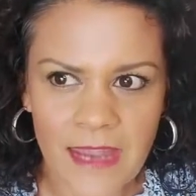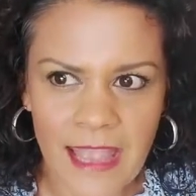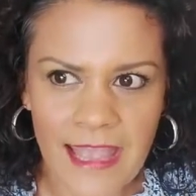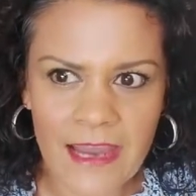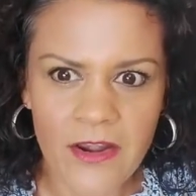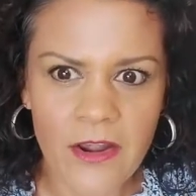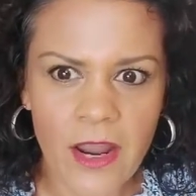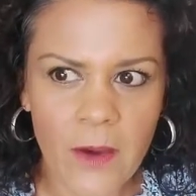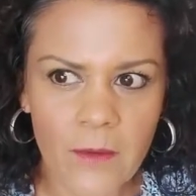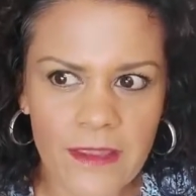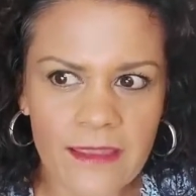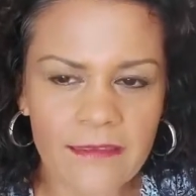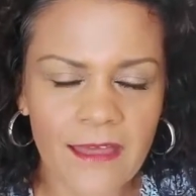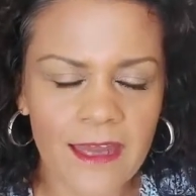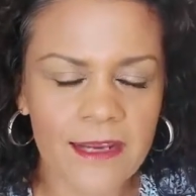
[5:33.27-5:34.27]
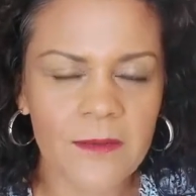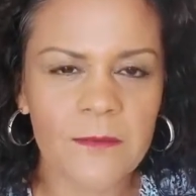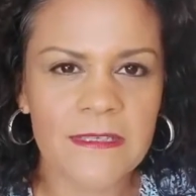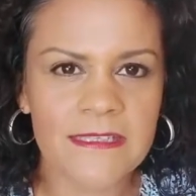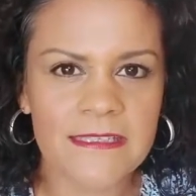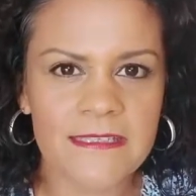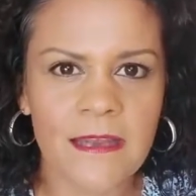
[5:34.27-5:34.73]
and knowing that it
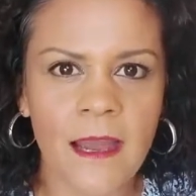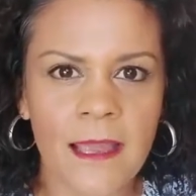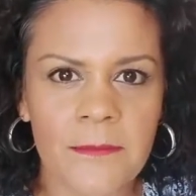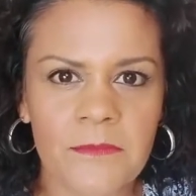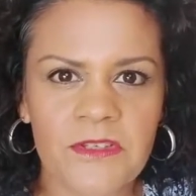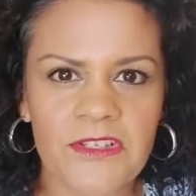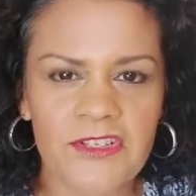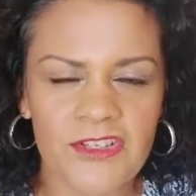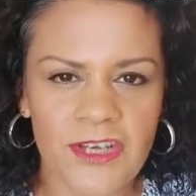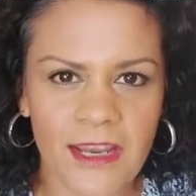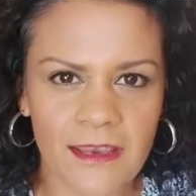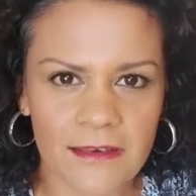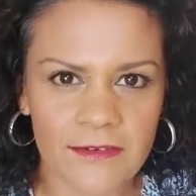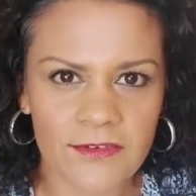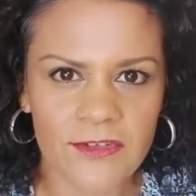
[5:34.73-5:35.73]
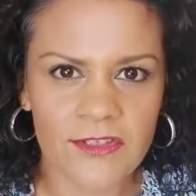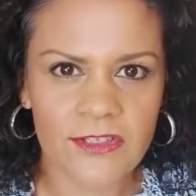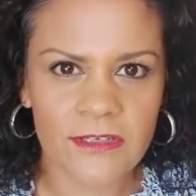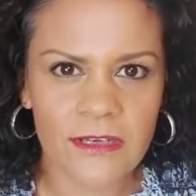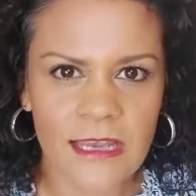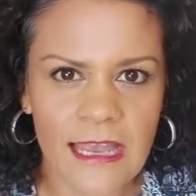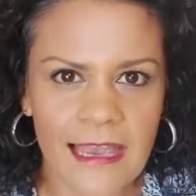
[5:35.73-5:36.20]
was time to
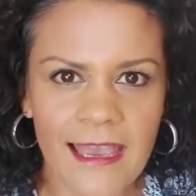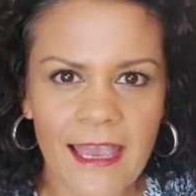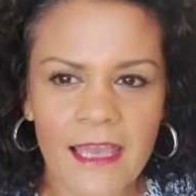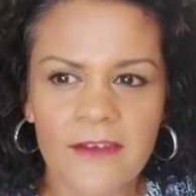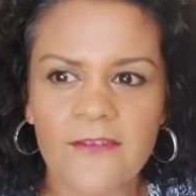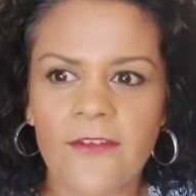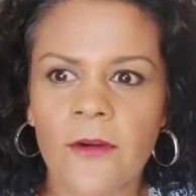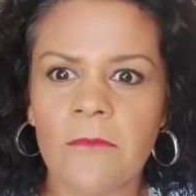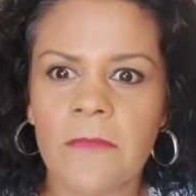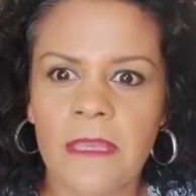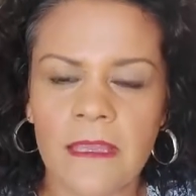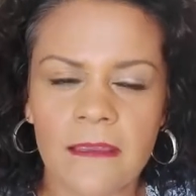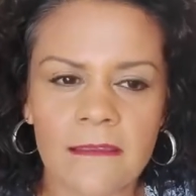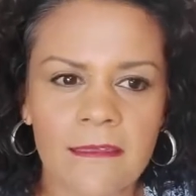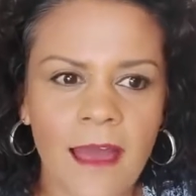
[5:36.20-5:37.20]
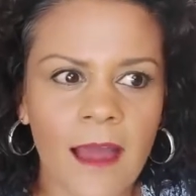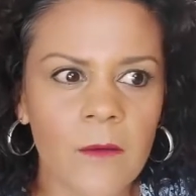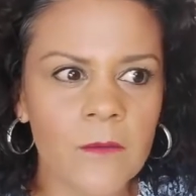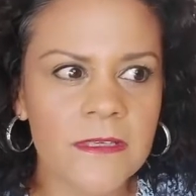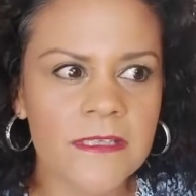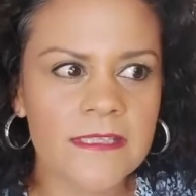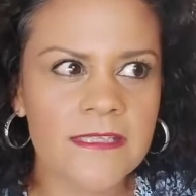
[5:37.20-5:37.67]
change. And for me,
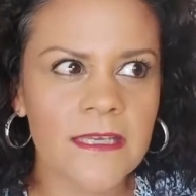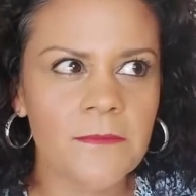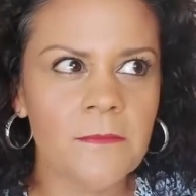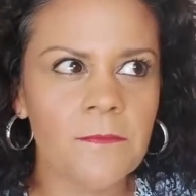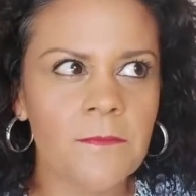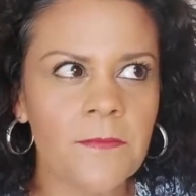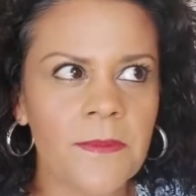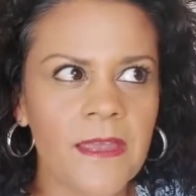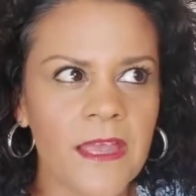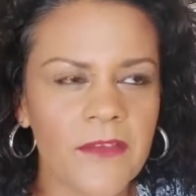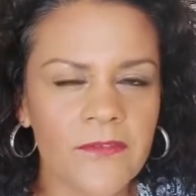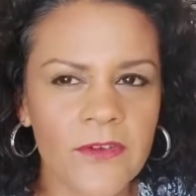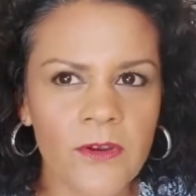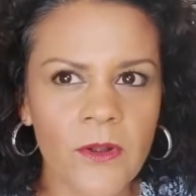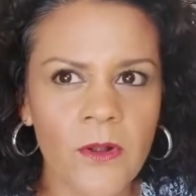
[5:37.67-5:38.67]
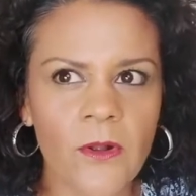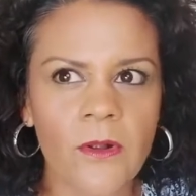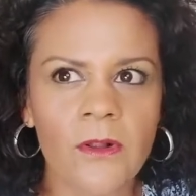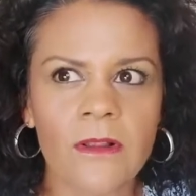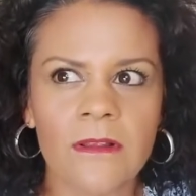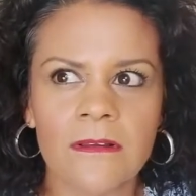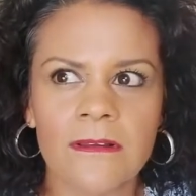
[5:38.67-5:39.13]
that was the
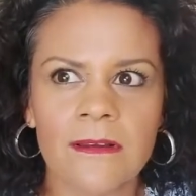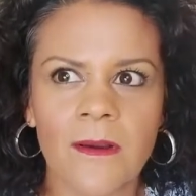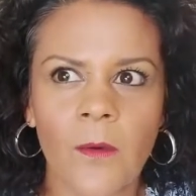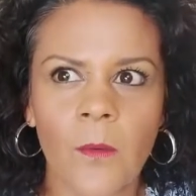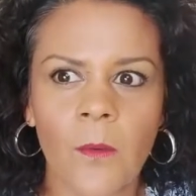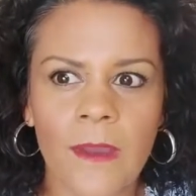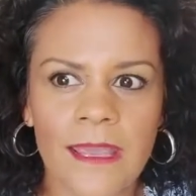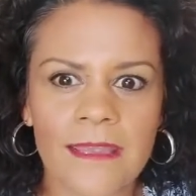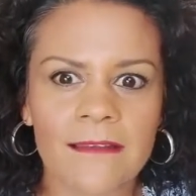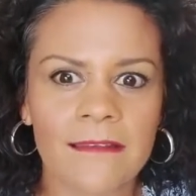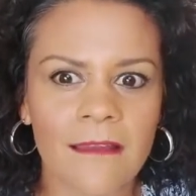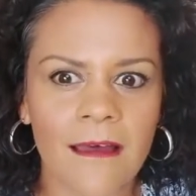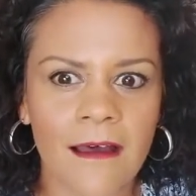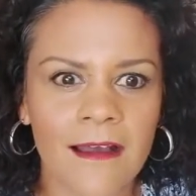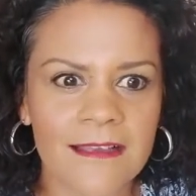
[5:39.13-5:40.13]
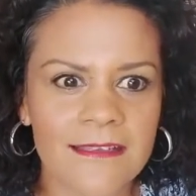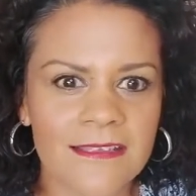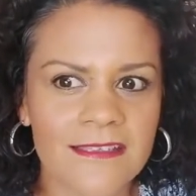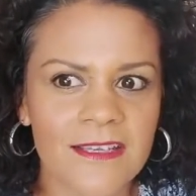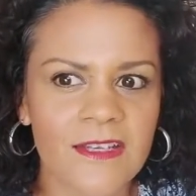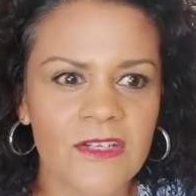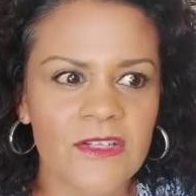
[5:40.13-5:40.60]
pivotal weight
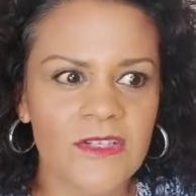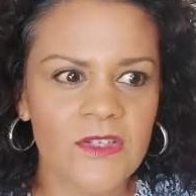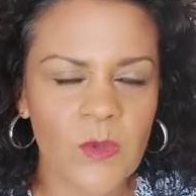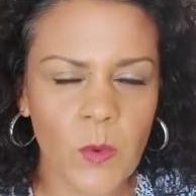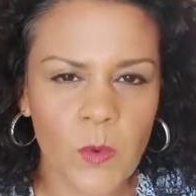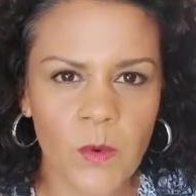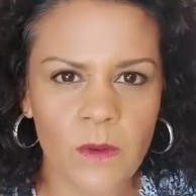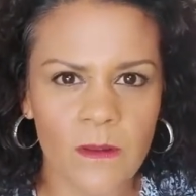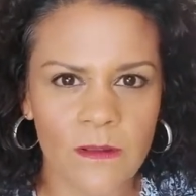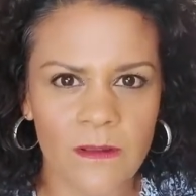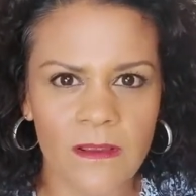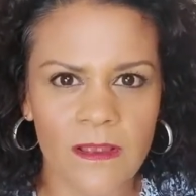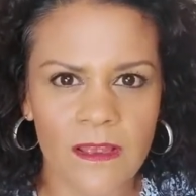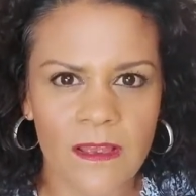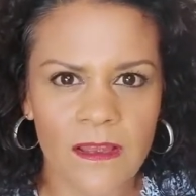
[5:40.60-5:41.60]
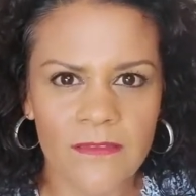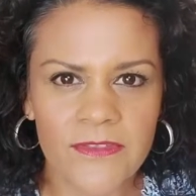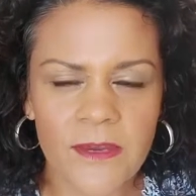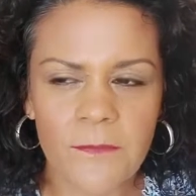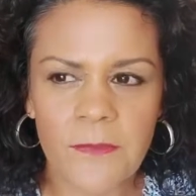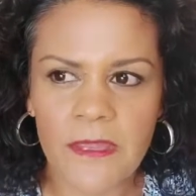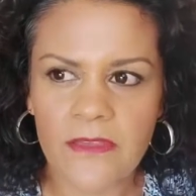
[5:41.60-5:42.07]
loss tool, the